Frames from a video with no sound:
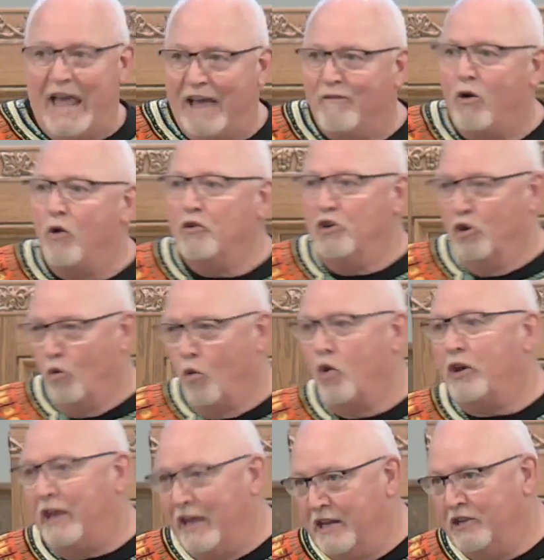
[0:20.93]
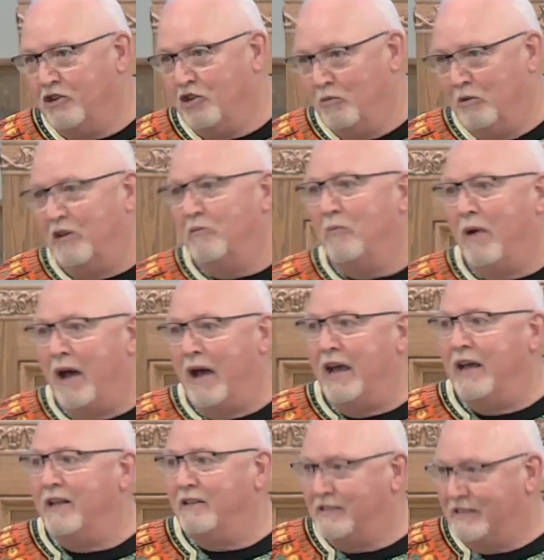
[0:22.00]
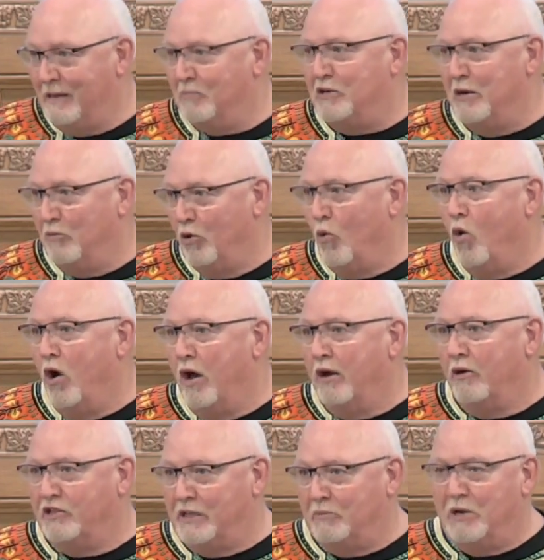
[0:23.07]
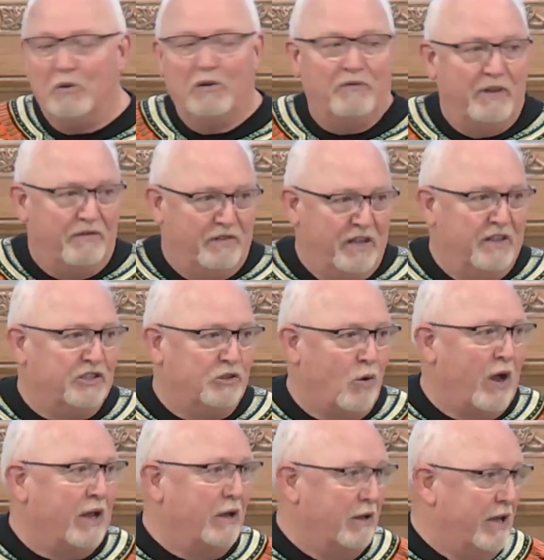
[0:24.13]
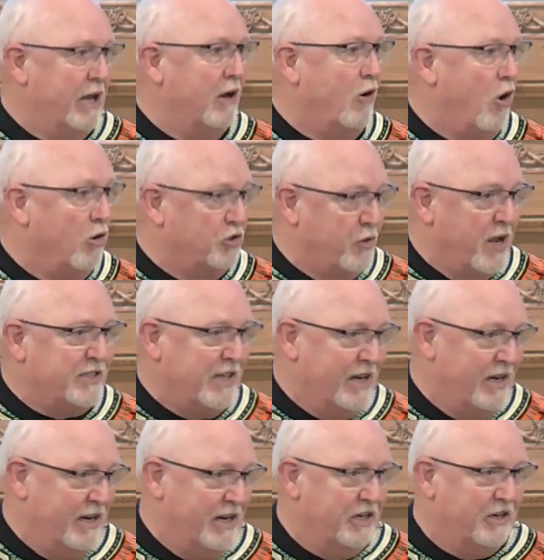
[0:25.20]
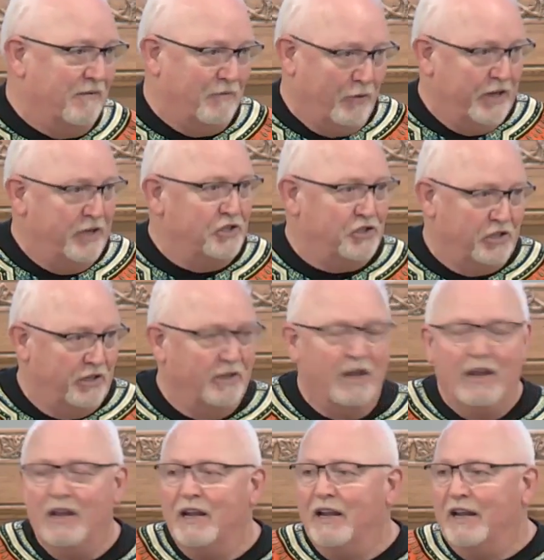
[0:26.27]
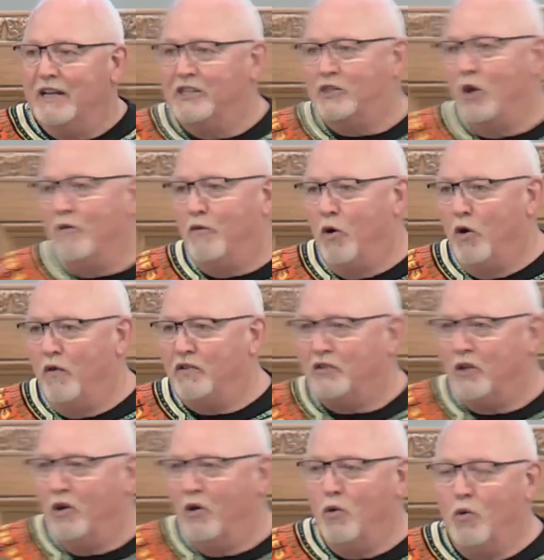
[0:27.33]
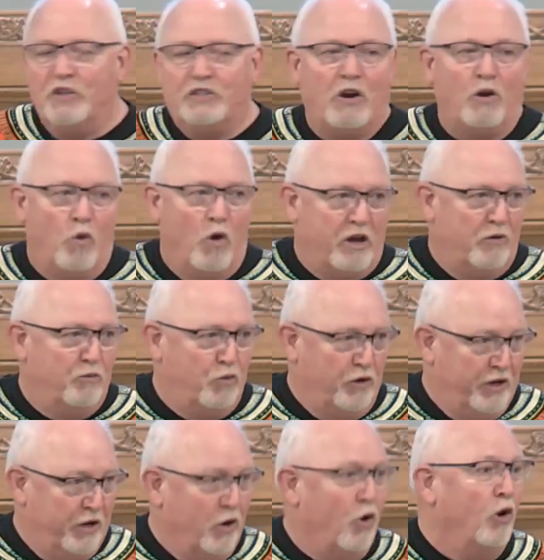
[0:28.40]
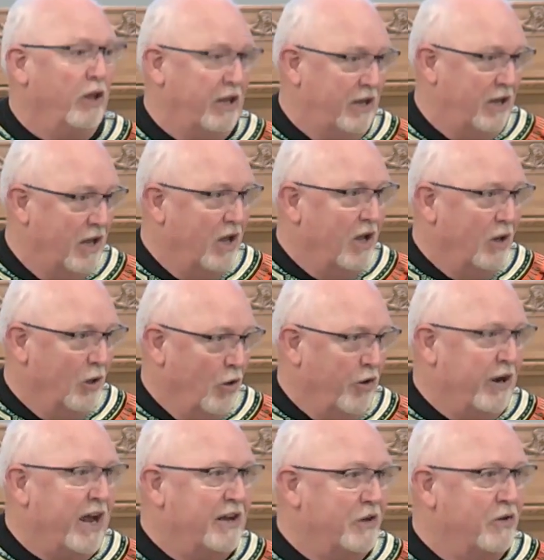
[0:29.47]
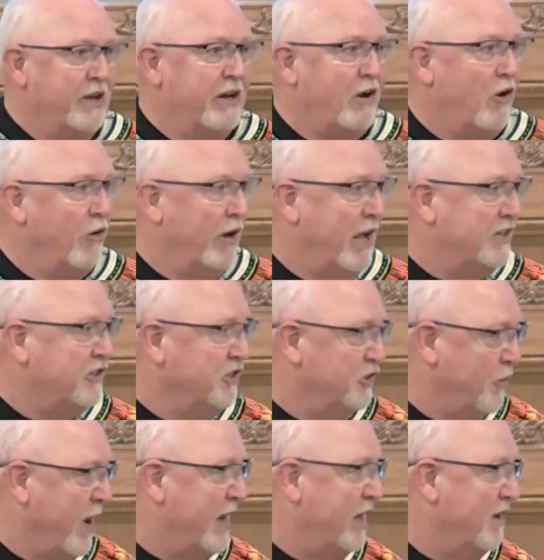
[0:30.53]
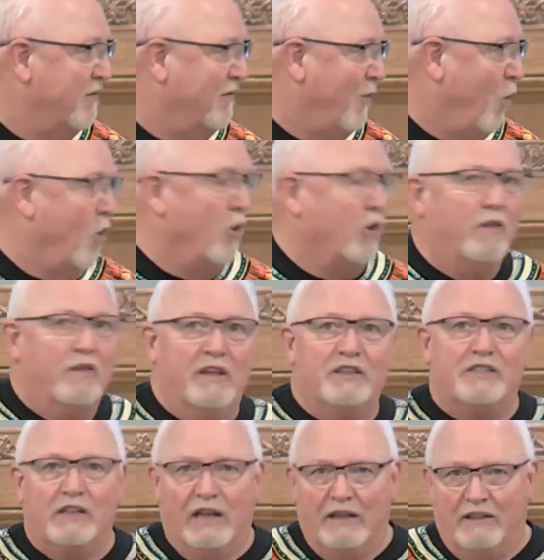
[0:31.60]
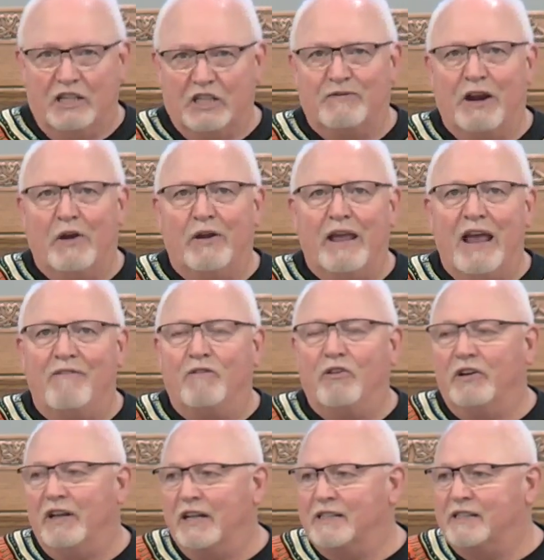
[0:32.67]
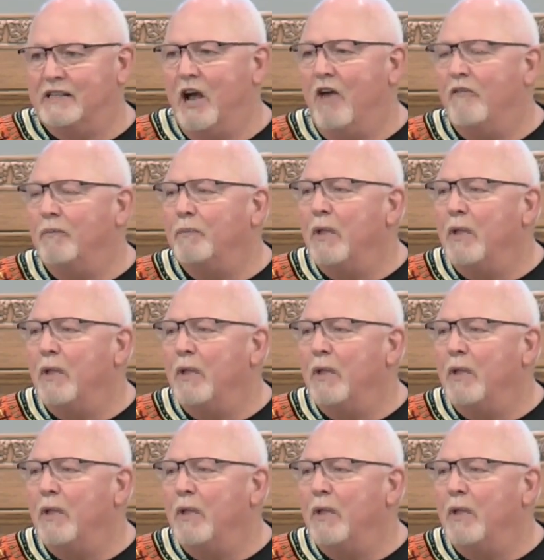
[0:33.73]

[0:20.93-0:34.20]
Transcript: all your work into me by September 1 or September 15th so I can get it all translated into French and so forth. So we started working pretty early, Laura and I do, getting our lessons ready for this very effort itself.